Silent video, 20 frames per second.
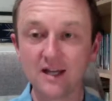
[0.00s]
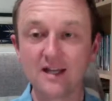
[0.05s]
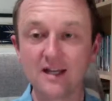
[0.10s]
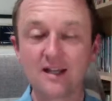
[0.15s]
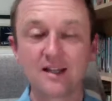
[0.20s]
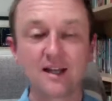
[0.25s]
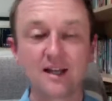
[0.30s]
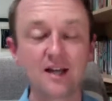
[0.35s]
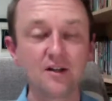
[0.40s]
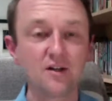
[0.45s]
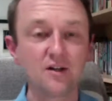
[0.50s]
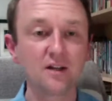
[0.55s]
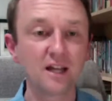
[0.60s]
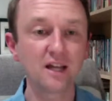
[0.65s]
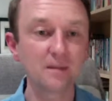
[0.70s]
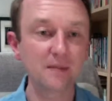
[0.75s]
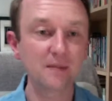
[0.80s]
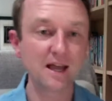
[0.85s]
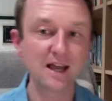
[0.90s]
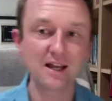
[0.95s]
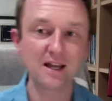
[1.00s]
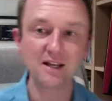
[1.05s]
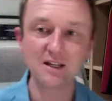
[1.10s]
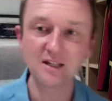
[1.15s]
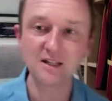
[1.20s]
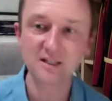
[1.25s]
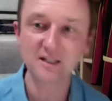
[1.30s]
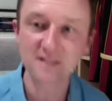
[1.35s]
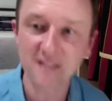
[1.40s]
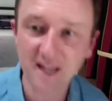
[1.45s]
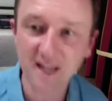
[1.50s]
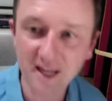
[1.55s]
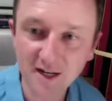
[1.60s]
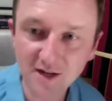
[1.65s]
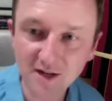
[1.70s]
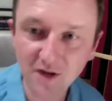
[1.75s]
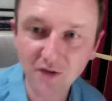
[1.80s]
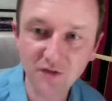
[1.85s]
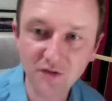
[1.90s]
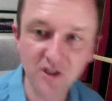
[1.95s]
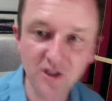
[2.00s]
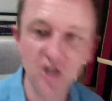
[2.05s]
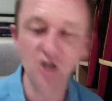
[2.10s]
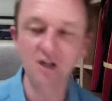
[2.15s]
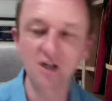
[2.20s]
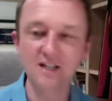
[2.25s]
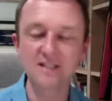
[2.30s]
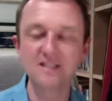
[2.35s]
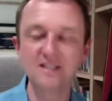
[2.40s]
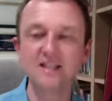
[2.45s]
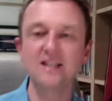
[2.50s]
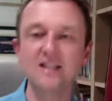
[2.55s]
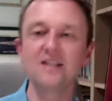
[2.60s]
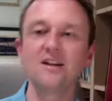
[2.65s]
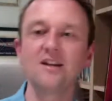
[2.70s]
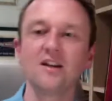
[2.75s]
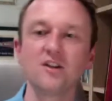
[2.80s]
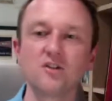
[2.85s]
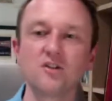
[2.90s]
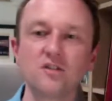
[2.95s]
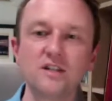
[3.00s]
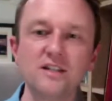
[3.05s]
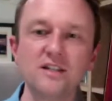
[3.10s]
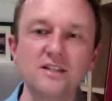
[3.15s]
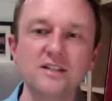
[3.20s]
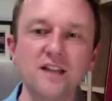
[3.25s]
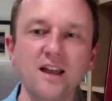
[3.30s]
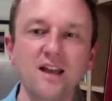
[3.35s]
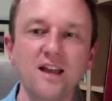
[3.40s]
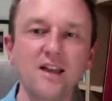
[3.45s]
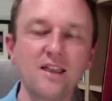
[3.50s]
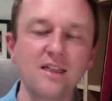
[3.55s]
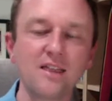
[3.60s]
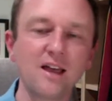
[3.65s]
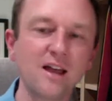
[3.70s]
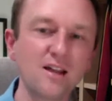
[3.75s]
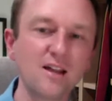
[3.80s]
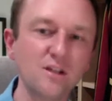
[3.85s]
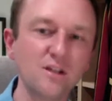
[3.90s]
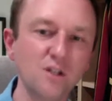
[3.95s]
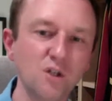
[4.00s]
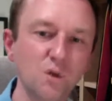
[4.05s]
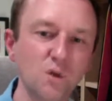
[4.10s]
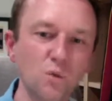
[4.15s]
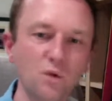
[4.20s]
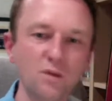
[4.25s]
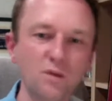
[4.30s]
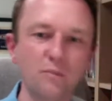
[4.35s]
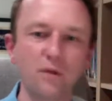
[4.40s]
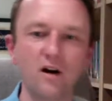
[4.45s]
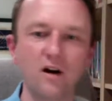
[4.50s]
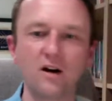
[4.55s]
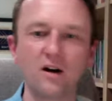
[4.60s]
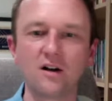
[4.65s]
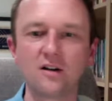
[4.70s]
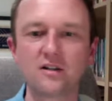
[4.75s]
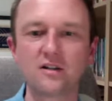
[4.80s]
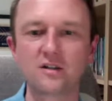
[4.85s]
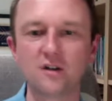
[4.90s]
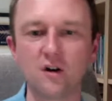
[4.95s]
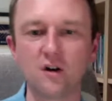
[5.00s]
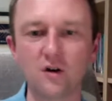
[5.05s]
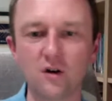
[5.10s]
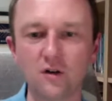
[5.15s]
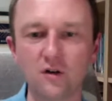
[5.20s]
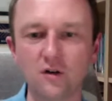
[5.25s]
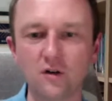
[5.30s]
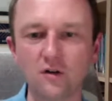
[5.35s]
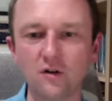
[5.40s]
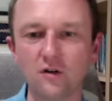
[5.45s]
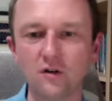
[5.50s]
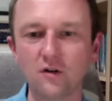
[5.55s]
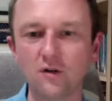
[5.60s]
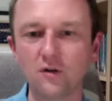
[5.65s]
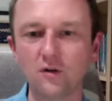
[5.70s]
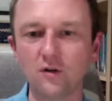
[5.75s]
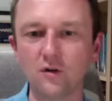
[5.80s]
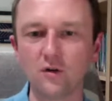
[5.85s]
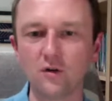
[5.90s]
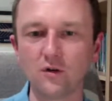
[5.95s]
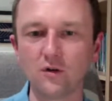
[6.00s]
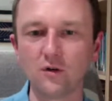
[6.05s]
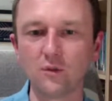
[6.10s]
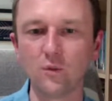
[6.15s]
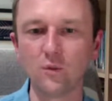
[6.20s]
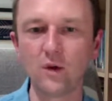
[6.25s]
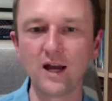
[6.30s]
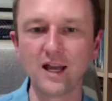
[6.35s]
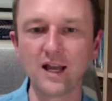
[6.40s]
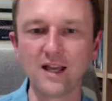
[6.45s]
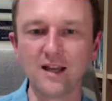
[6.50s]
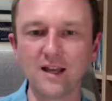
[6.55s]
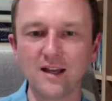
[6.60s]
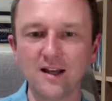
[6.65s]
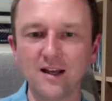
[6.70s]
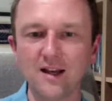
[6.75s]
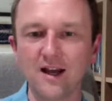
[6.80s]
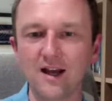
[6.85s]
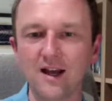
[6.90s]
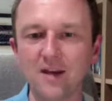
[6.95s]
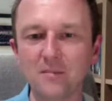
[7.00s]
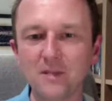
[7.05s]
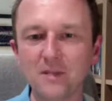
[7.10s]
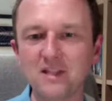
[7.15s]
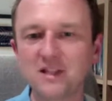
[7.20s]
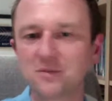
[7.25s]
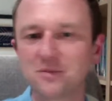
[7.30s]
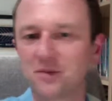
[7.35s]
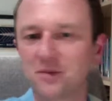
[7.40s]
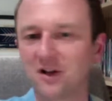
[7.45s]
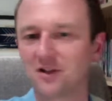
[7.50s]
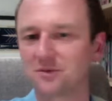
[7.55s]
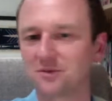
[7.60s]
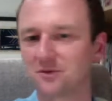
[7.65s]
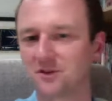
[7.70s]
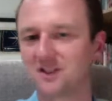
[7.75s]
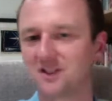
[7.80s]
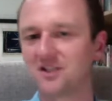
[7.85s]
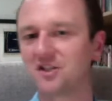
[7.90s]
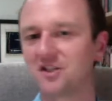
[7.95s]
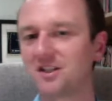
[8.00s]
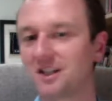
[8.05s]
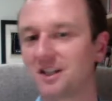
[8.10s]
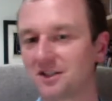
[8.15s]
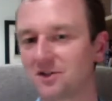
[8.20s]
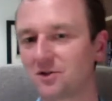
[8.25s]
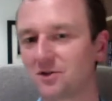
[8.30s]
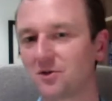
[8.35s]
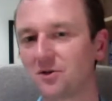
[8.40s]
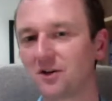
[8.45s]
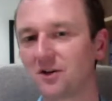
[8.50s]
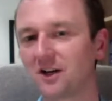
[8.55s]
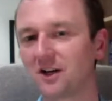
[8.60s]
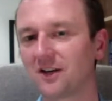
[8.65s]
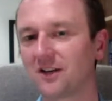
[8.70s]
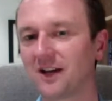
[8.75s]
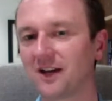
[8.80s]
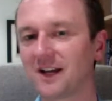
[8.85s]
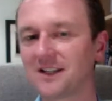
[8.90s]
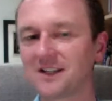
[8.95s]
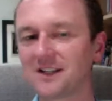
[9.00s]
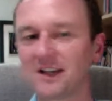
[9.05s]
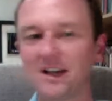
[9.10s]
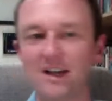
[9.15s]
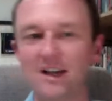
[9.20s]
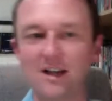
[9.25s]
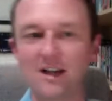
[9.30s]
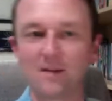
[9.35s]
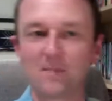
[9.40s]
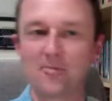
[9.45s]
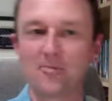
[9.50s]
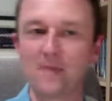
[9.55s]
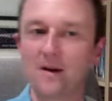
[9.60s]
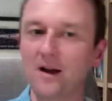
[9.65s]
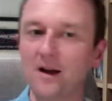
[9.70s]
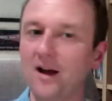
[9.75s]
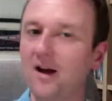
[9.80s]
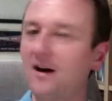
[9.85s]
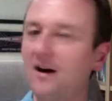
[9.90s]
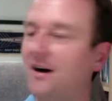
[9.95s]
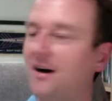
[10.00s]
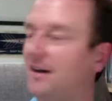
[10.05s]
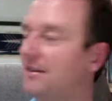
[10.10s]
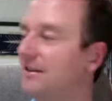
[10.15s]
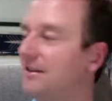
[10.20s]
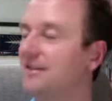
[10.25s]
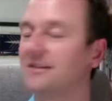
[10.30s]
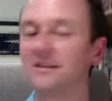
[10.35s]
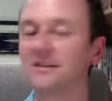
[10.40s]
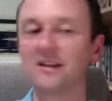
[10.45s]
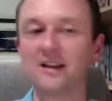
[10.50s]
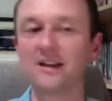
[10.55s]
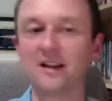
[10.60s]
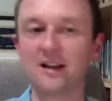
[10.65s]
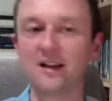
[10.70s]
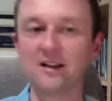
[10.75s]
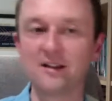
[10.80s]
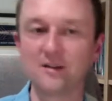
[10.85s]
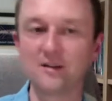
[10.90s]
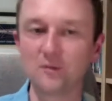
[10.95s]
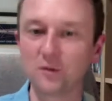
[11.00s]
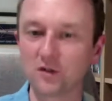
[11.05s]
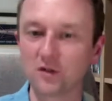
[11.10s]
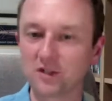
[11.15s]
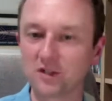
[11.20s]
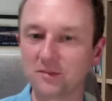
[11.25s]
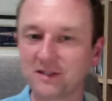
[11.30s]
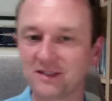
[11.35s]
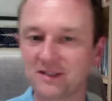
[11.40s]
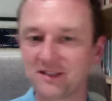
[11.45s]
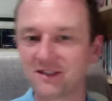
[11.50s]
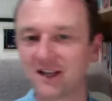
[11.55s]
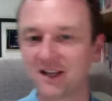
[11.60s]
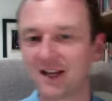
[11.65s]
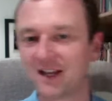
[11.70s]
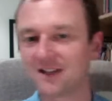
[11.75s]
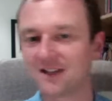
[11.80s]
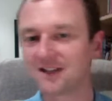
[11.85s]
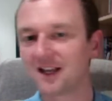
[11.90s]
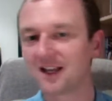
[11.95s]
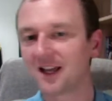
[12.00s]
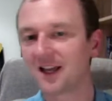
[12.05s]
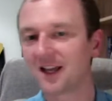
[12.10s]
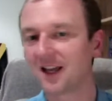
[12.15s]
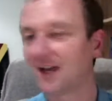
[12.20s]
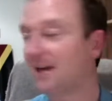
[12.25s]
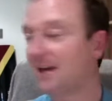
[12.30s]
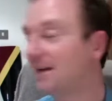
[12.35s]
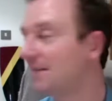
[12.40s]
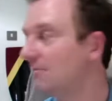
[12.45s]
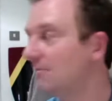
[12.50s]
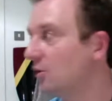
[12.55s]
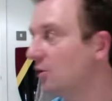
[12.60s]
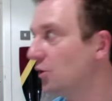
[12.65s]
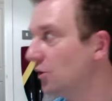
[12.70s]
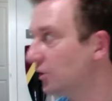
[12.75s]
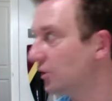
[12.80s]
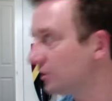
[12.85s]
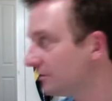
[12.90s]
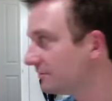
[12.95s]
can you name any 10 of the 19 countries that you would pass on your way? Mrs. Passmore says she doesn't talk like that. I think what she means to say is any more.